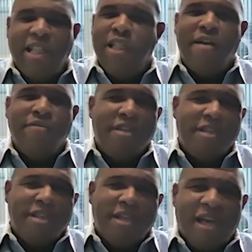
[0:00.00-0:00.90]
I loved
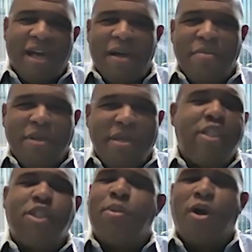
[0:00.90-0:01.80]
um,
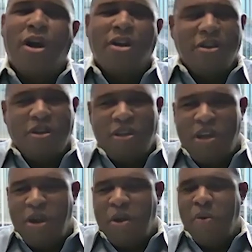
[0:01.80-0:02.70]
Get Smart,
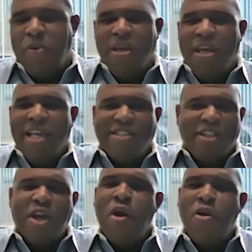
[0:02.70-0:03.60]
you know, it's
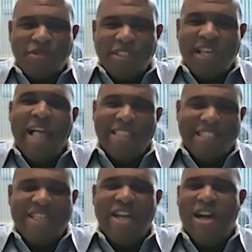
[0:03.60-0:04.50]
the cone of
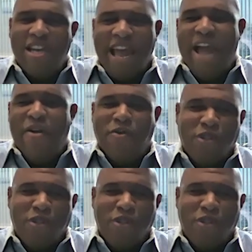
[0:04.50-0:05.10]
silence has gone down.